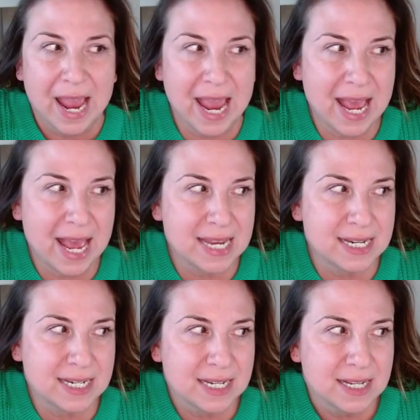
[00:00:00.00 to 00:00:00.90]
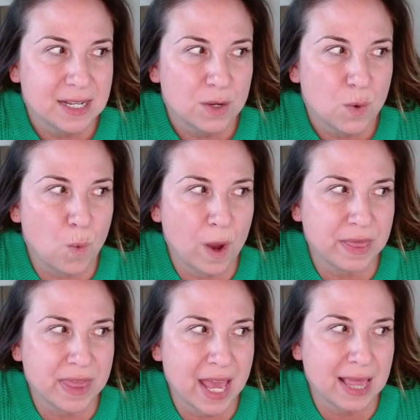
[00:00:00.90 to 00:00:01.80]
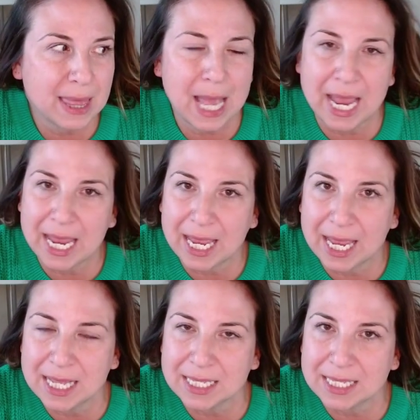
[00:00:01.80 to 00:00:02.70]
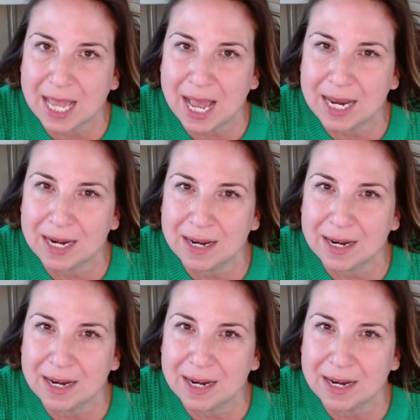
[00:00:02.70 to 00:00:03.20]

and what they like is not.